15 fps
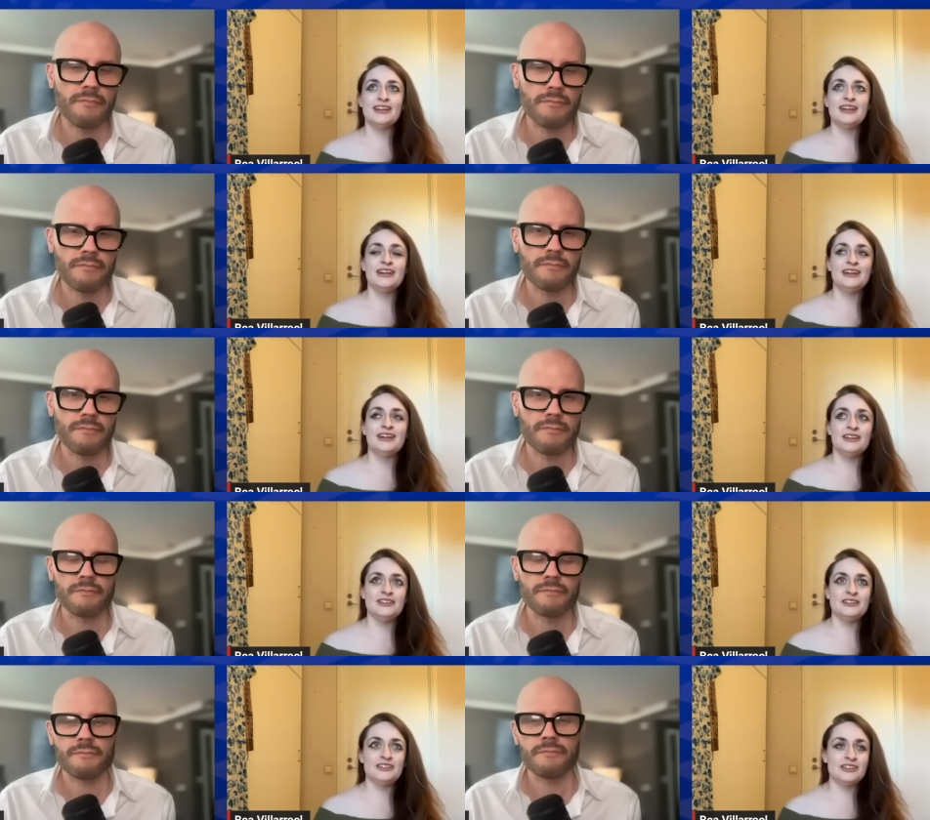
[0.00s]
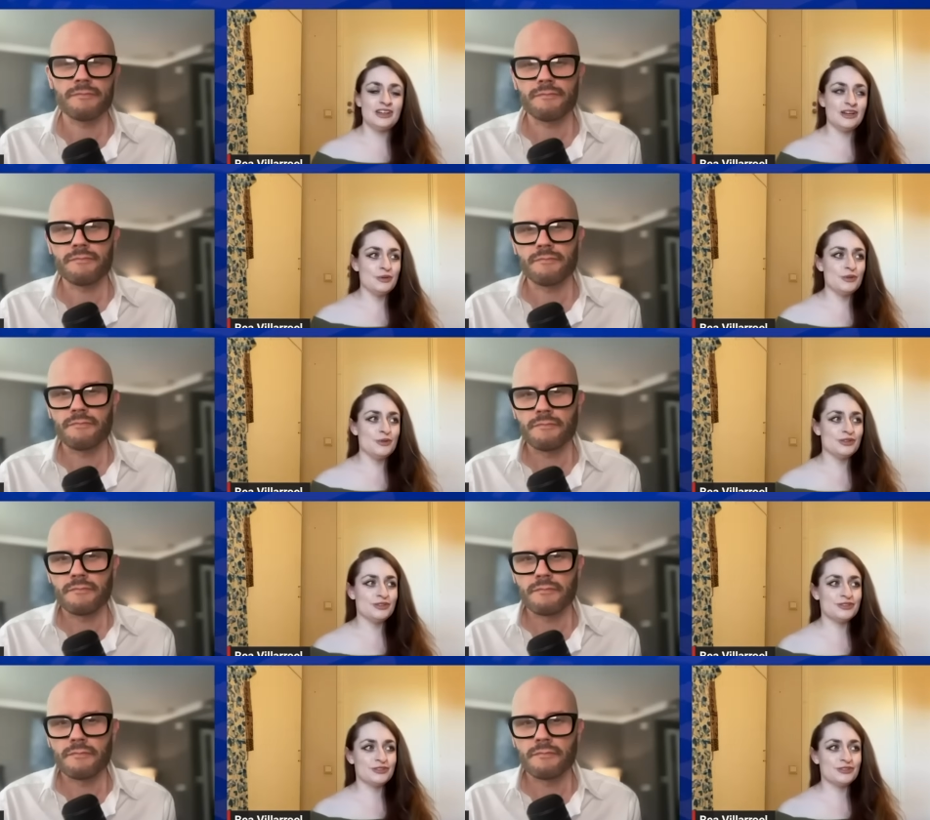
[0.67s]
Speaker 1: and I
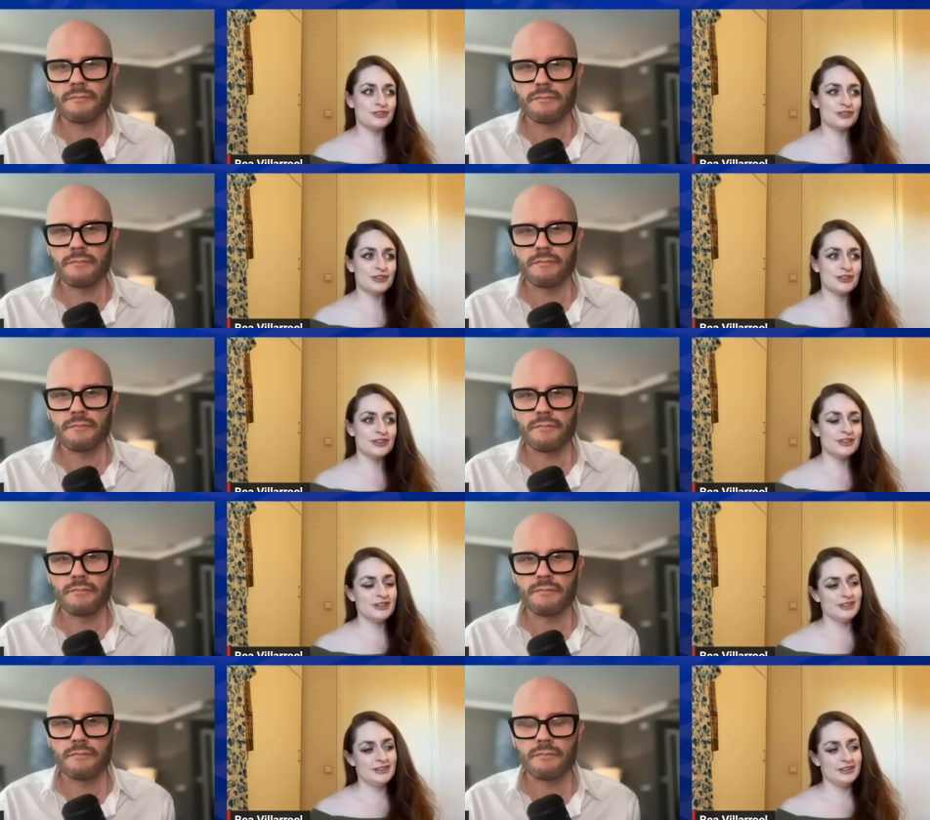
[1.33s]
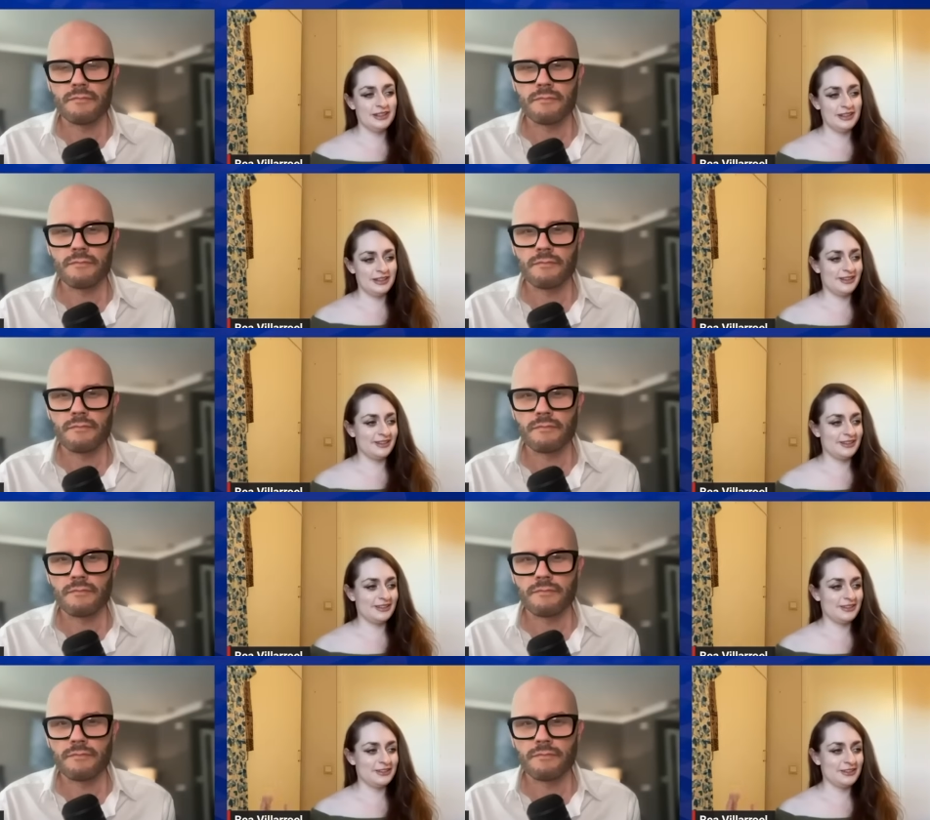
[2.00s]
was
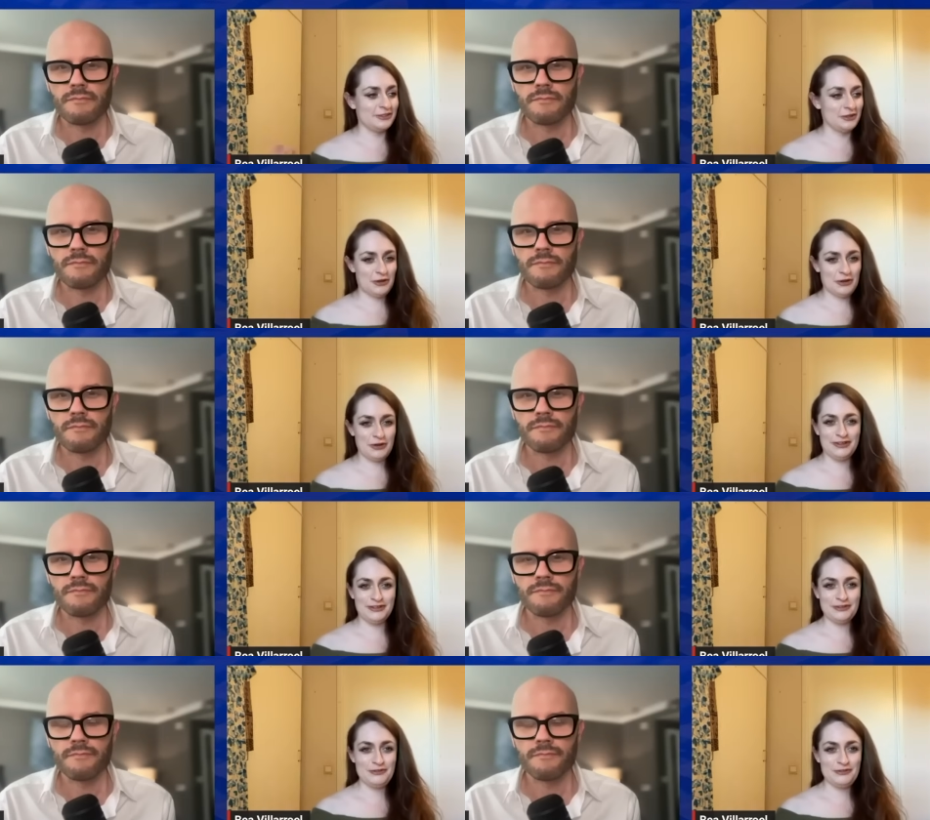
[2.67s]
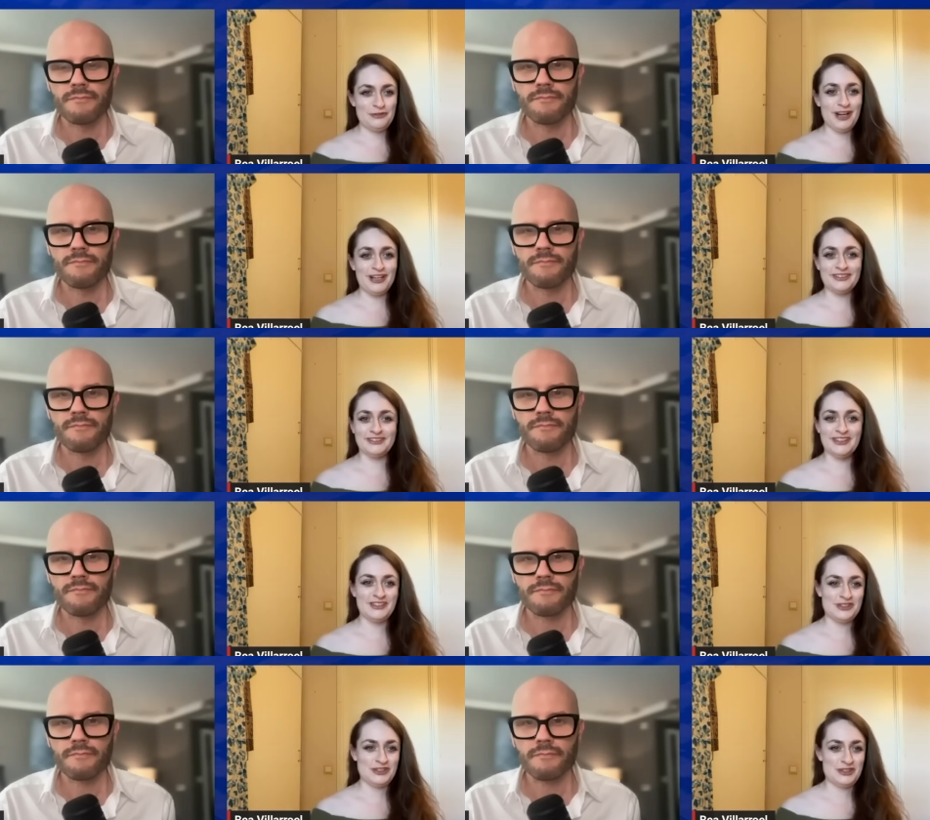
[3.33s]
like
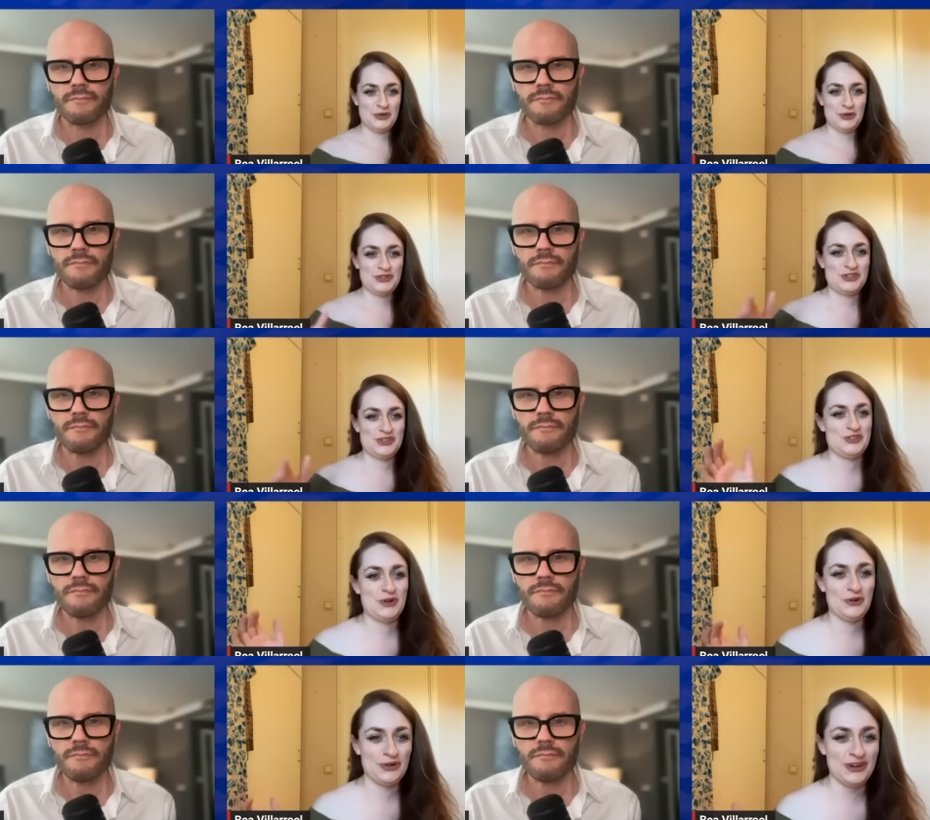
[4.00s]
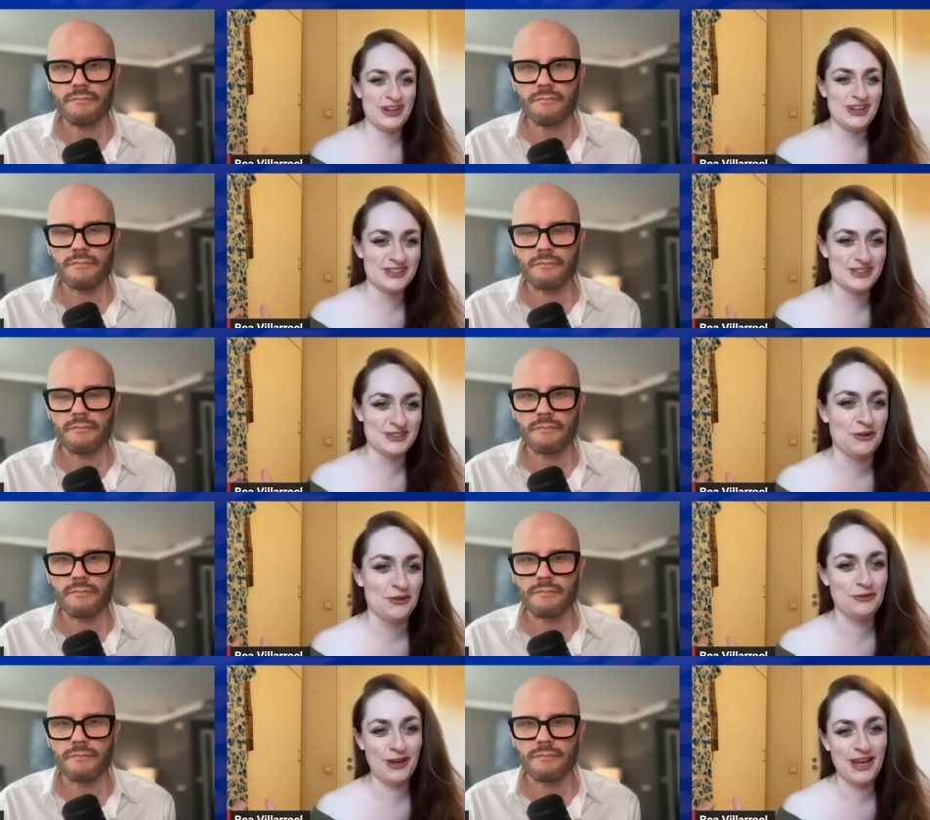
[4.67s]
writing short
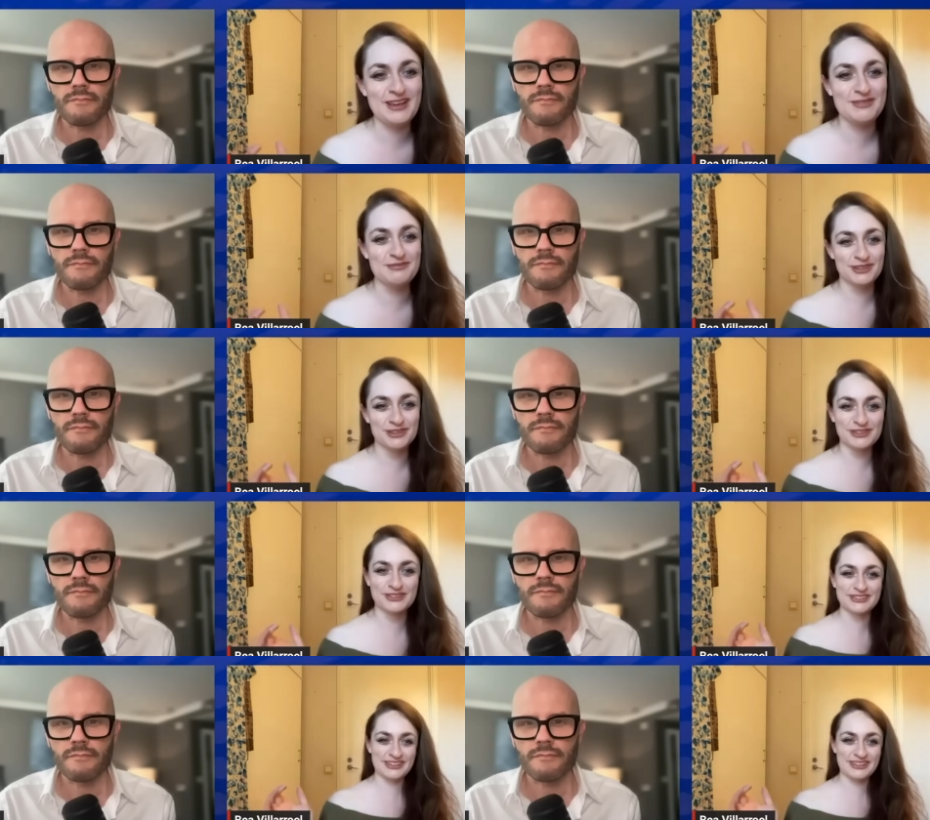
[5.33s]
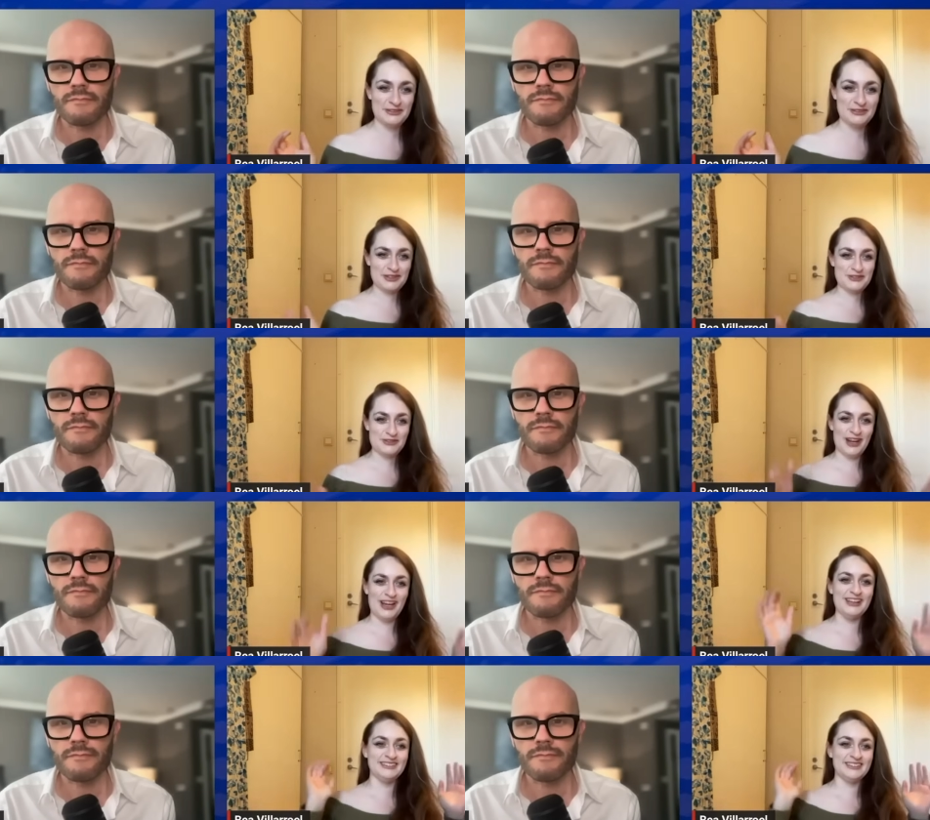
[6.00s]
stories or fables, and I
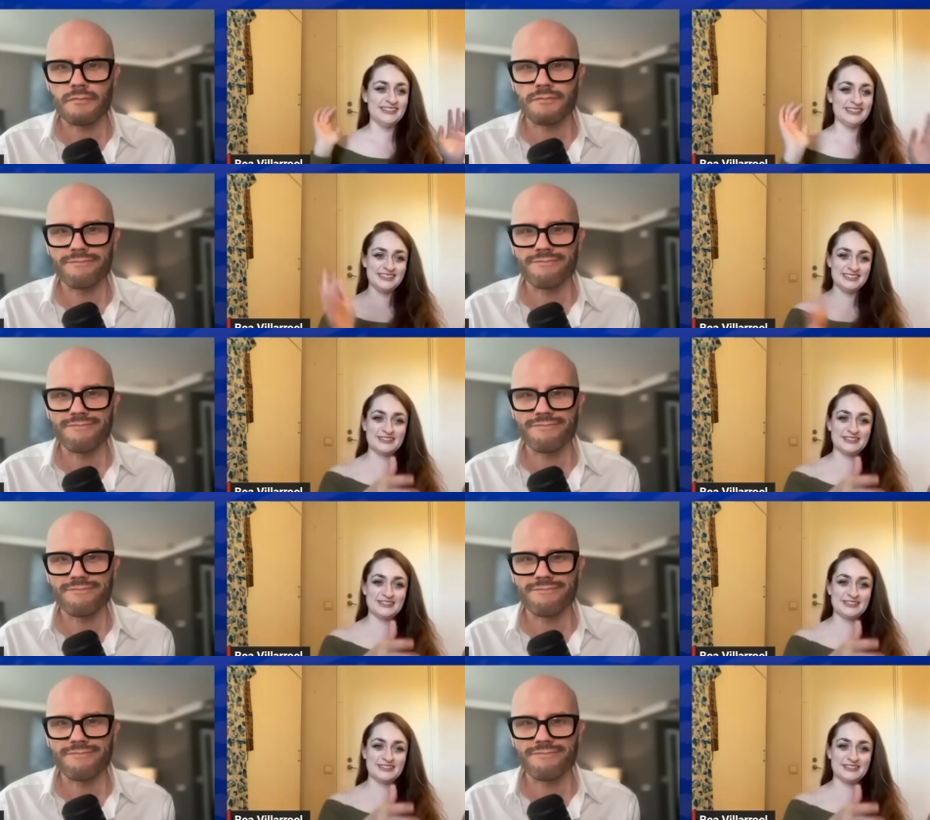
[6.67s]
was writing